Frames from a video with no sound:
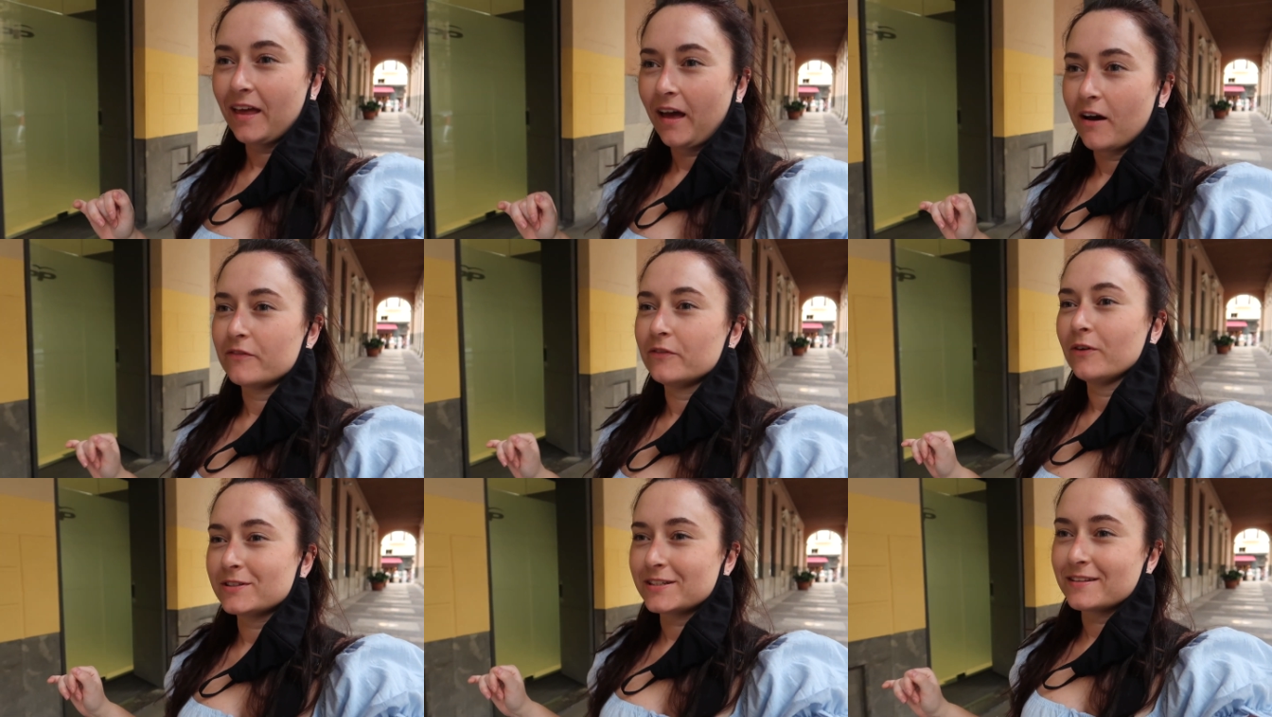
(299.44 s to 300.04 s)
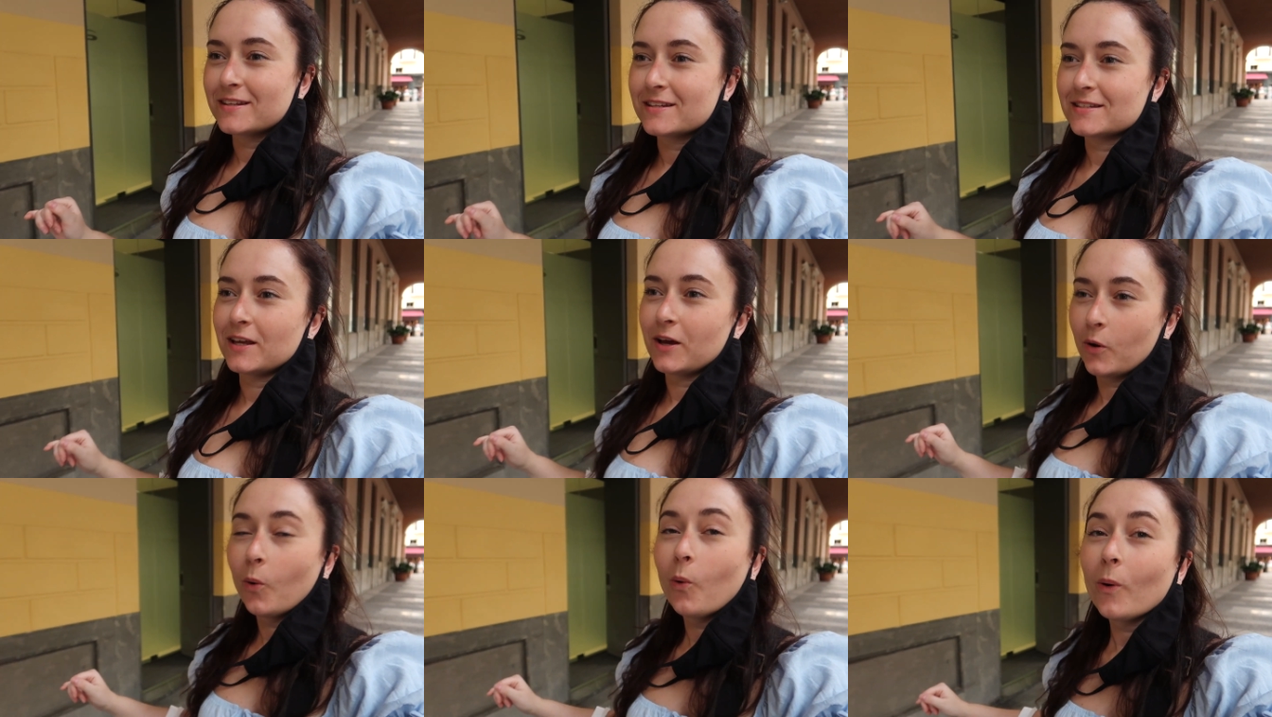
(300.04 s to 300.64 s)
I've not done this
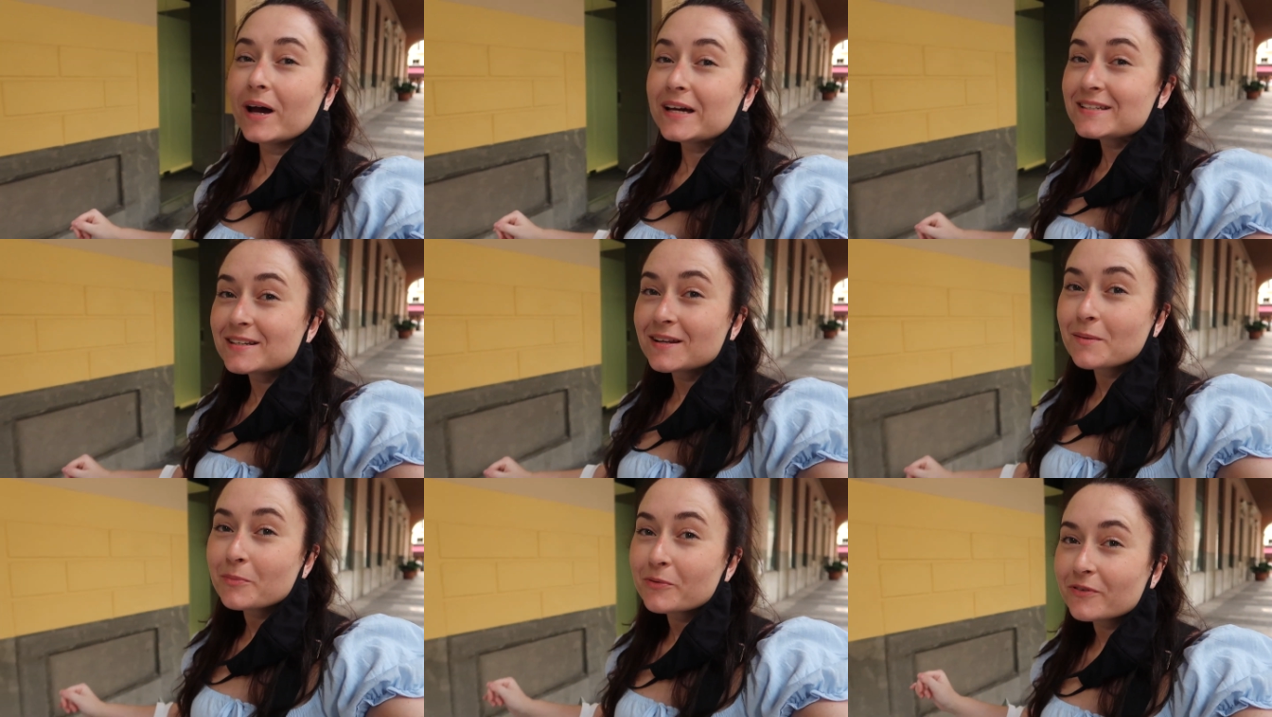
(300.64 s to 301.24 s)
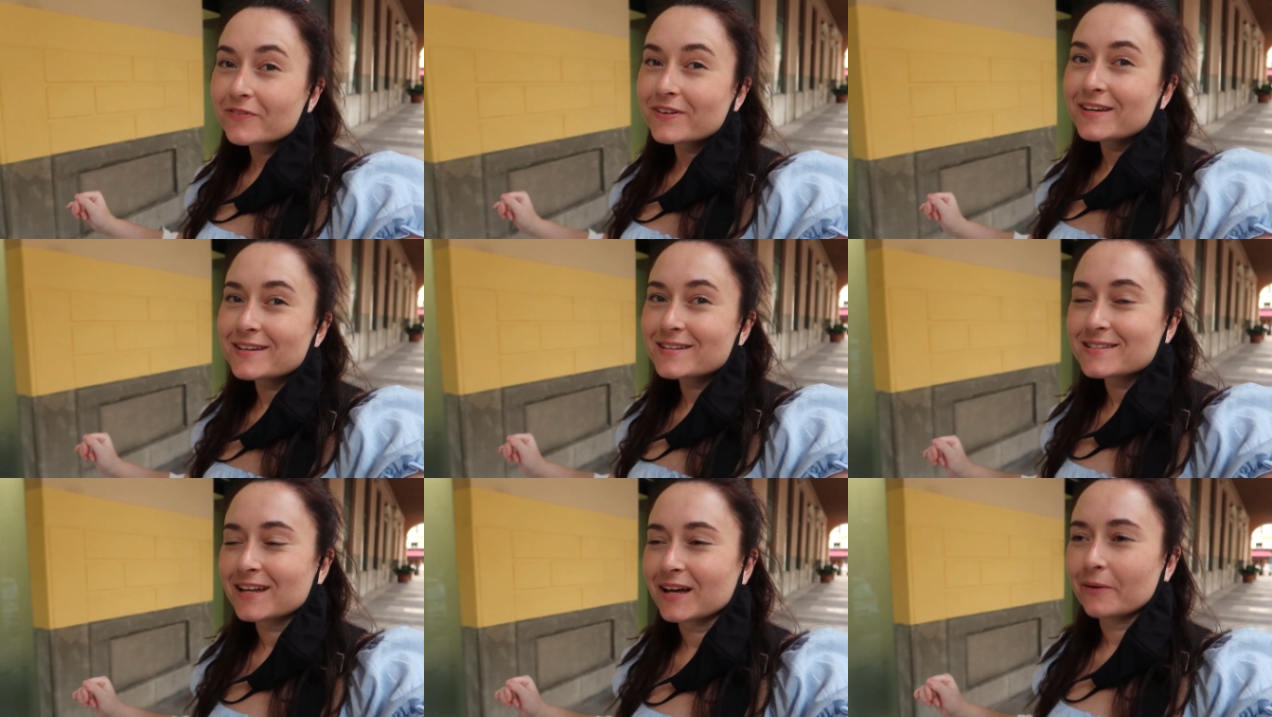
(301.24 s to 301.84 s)
in quite a number of years
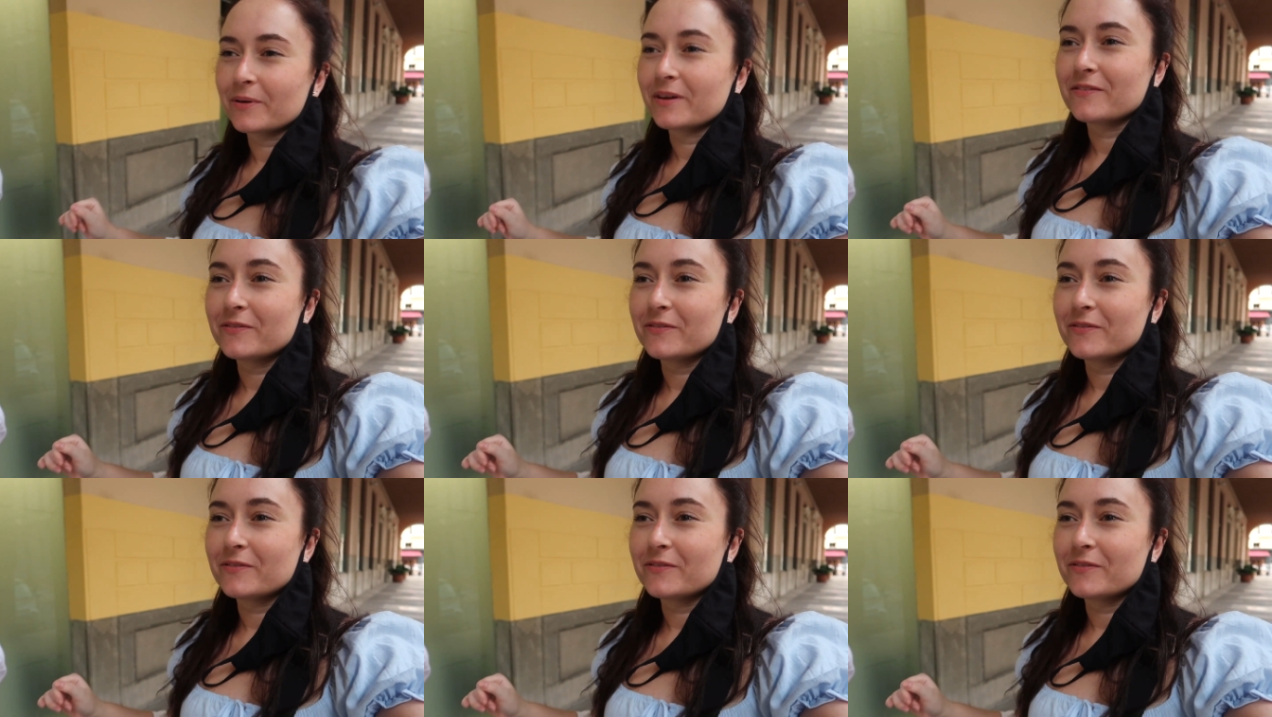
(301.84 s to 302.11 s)
now, and